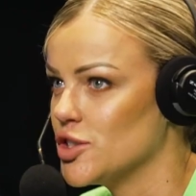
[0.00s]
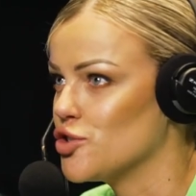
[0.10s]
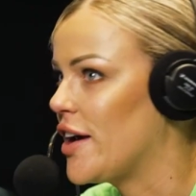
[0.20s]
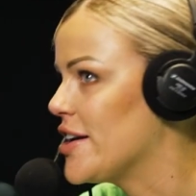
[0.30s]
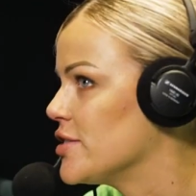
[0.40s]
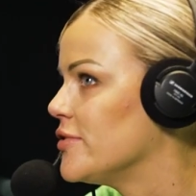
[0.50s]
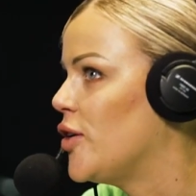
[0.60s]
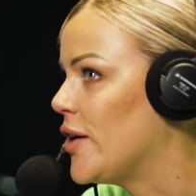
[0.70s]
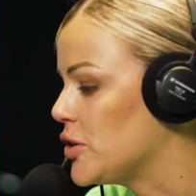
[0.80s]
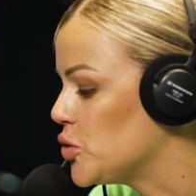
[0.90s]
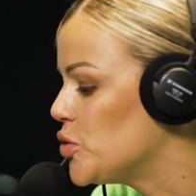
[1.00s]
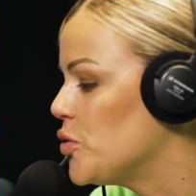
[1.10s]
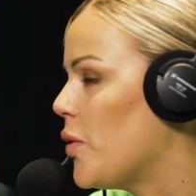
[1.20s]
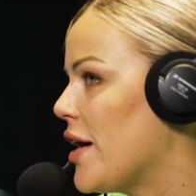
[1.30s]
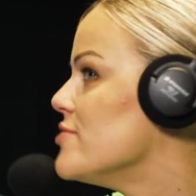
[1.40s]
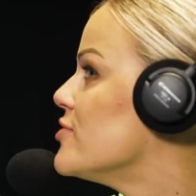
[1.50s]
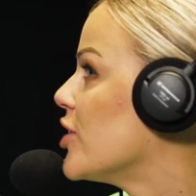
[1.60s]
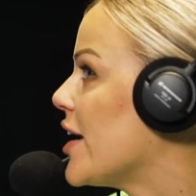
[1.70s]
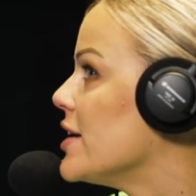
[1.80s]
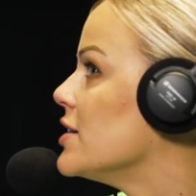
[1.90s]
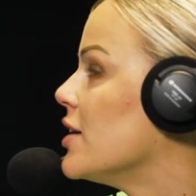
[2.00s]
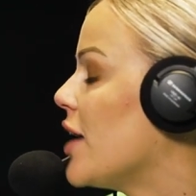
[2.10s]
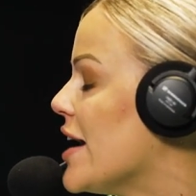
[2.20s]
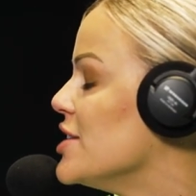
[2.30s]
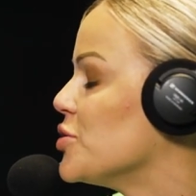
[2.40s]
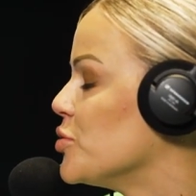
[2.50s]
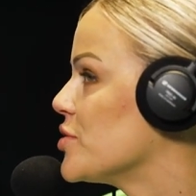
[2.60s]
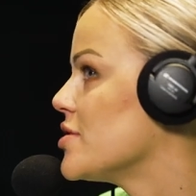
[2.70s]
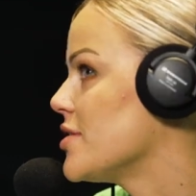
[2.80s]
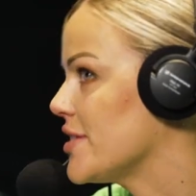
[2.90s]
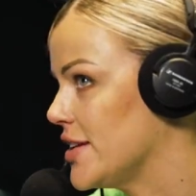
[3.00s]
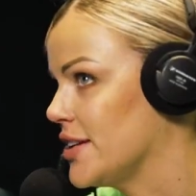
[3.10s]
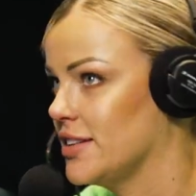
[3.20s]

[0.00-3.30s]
It's great to find good weight for age age horses. I think